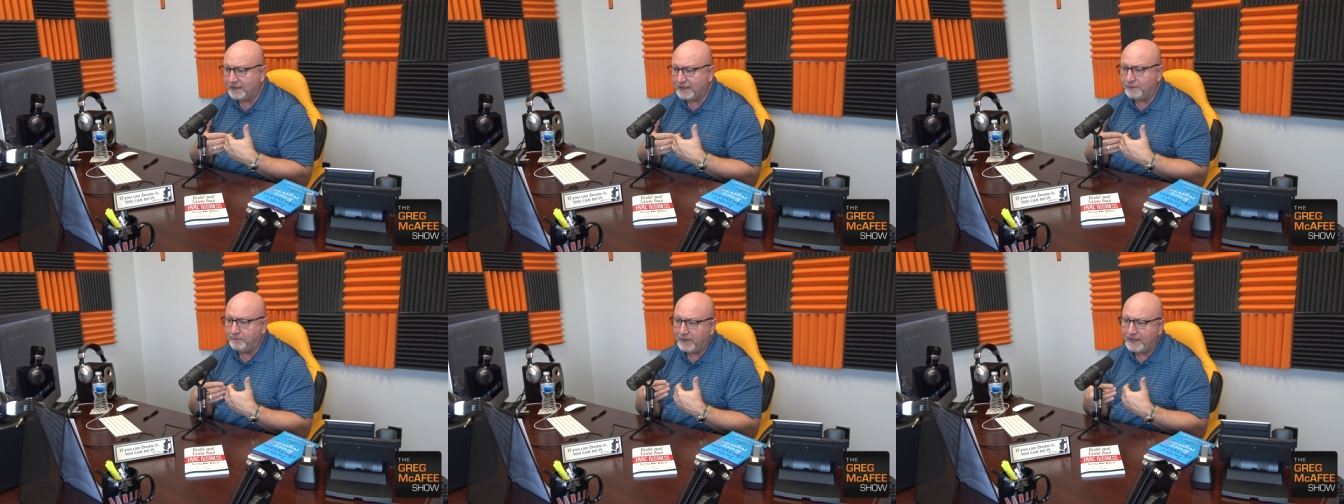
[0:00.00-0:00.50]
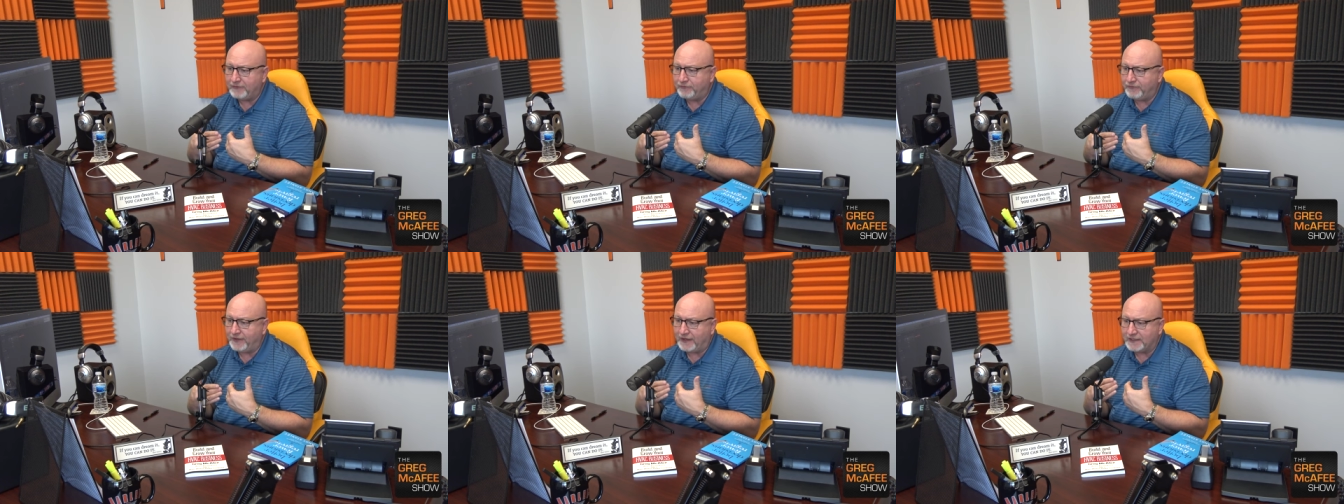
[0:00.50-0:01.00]
can
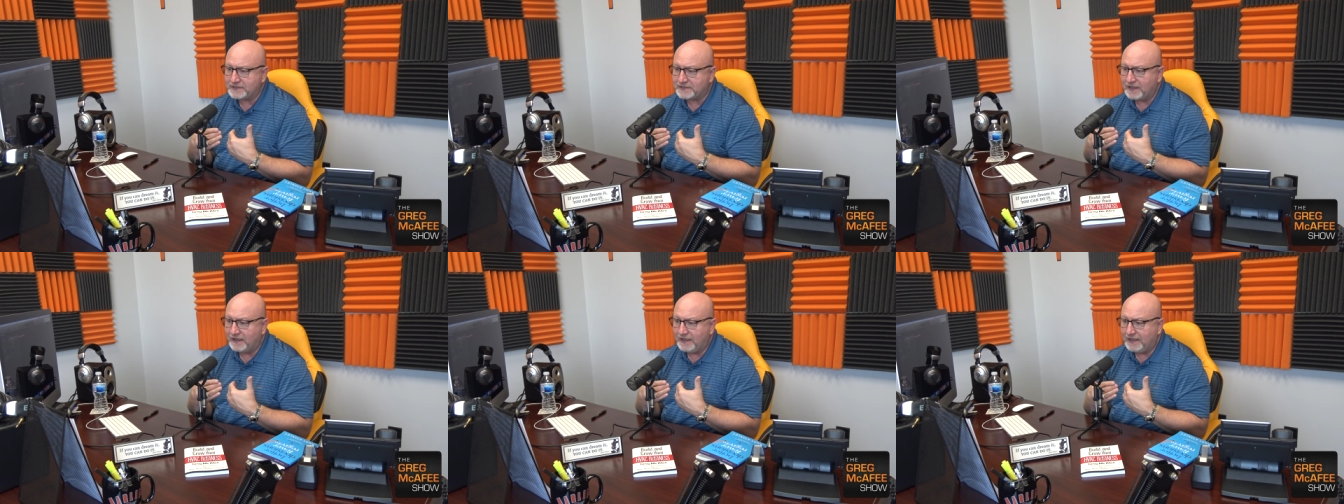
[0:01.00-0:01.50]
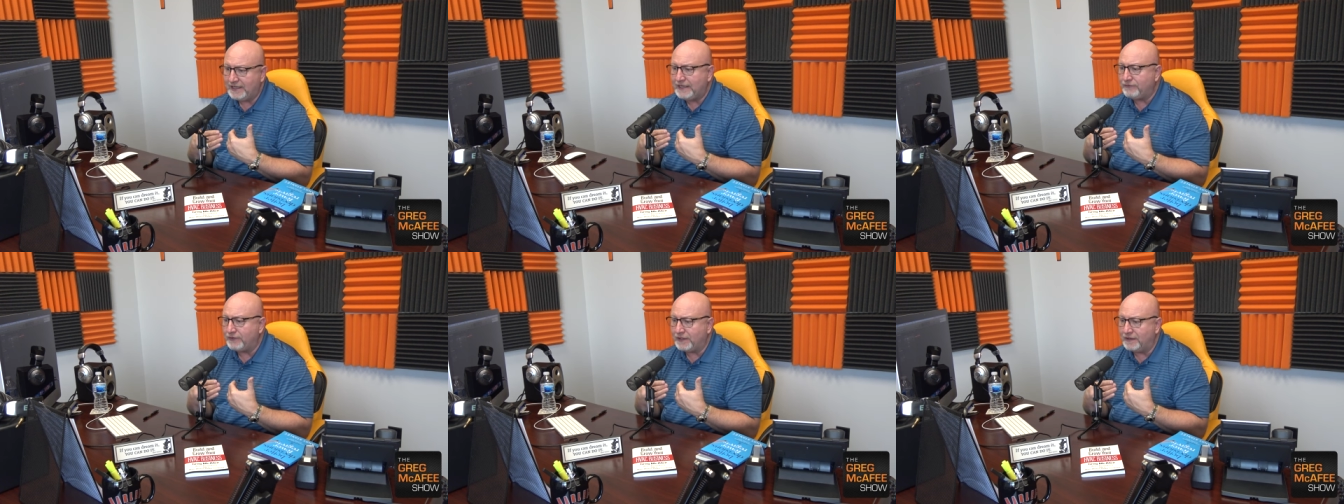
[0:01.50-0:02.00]
benefit us
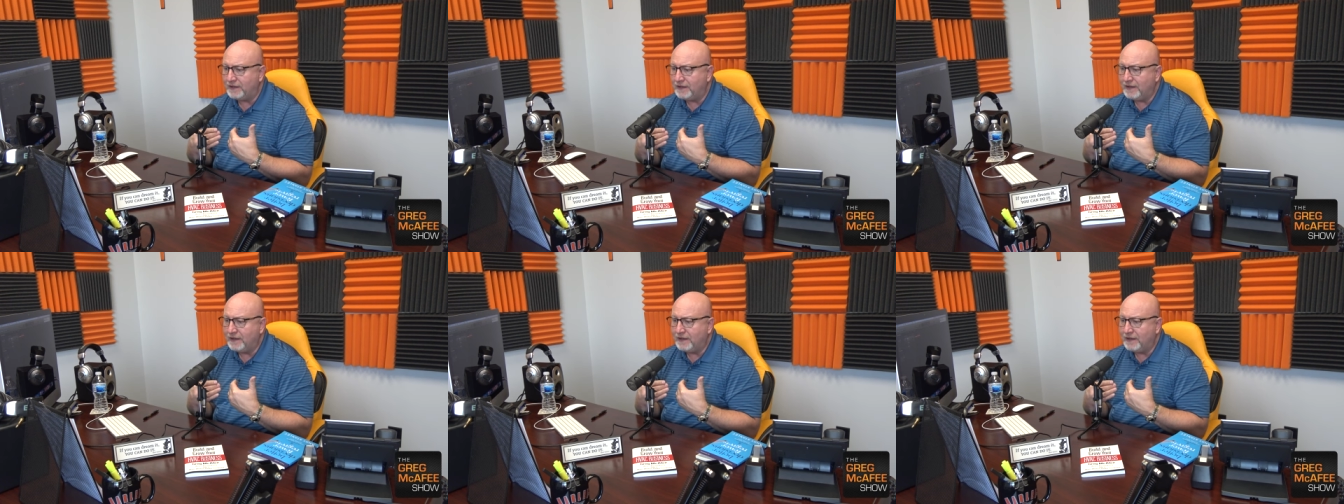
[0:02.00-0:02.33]
even